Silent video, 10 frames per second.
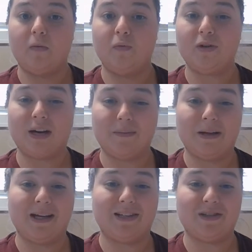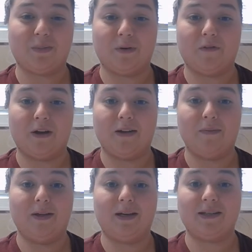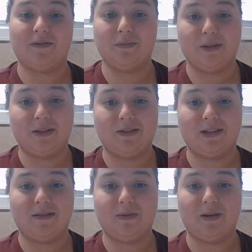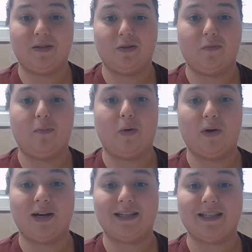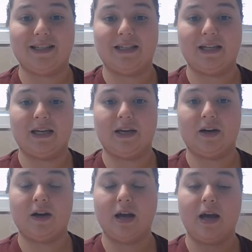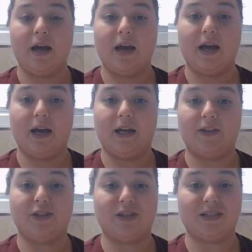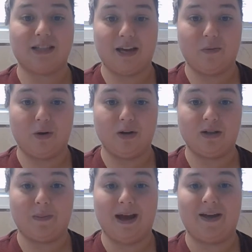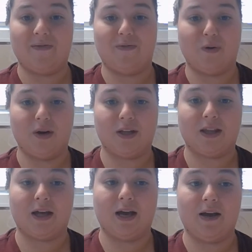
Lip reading: We try to make it super fun because everybody knows it can be a little boring to sit here and just say words back and forth.